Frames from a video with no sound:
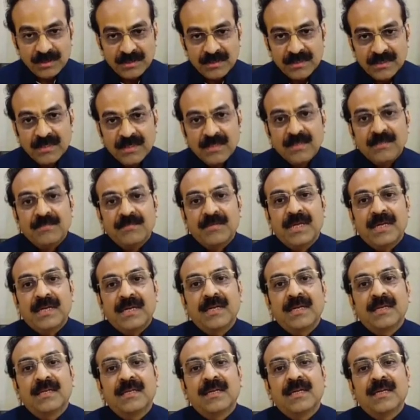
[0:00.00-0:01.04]

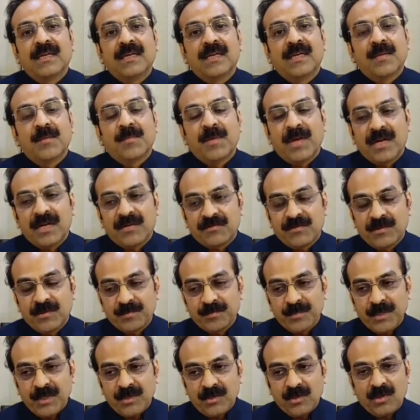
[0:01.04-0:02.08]
wherein apart from
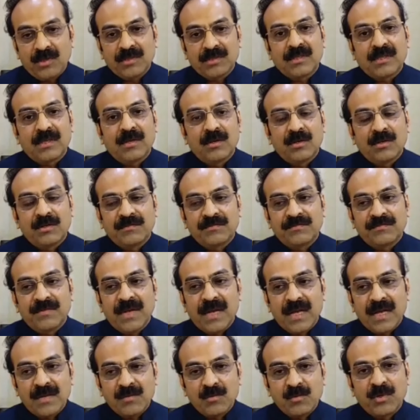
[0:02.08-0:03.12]
peacocks, a lot of flower
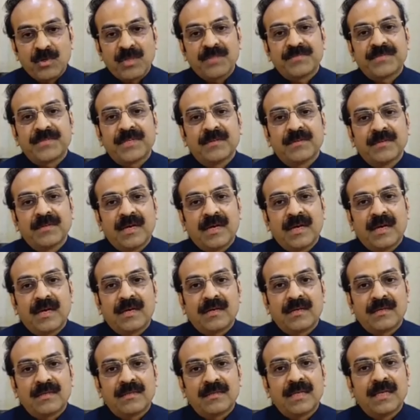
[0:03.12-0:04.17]
motifs are, are
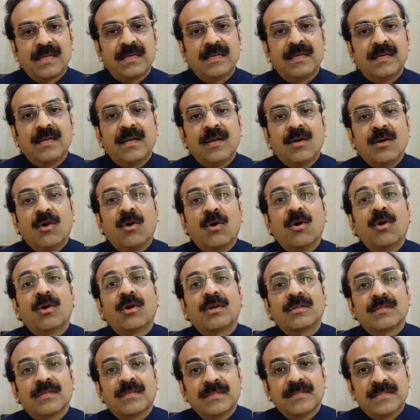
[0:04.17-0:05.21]
done or
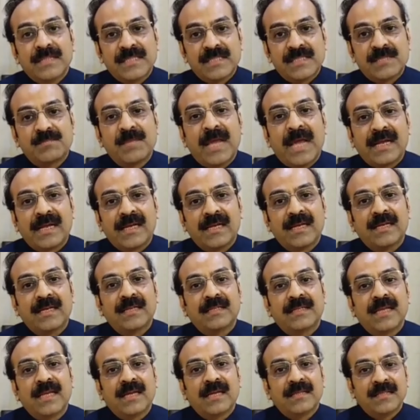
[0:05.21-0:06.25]
this bangle.
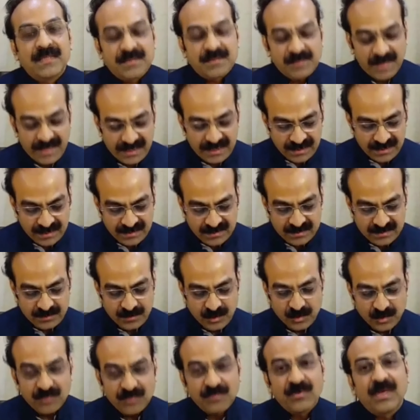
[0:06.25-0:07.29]
Yeah, this bangle is a
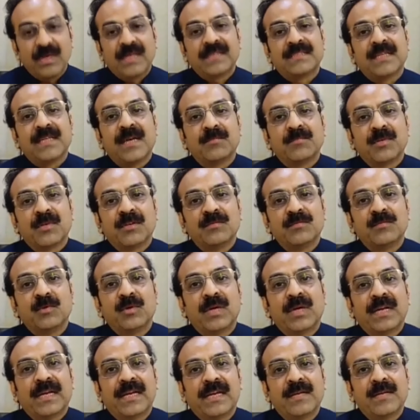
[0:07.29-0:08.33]
beautiful example of Mughal
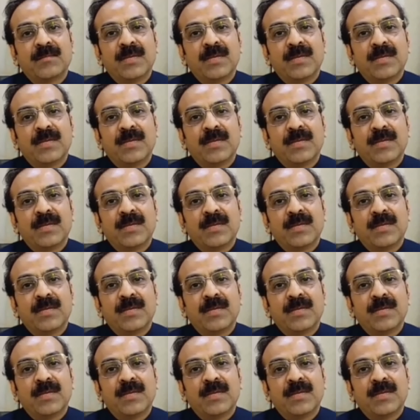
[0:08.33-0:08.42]
enamel,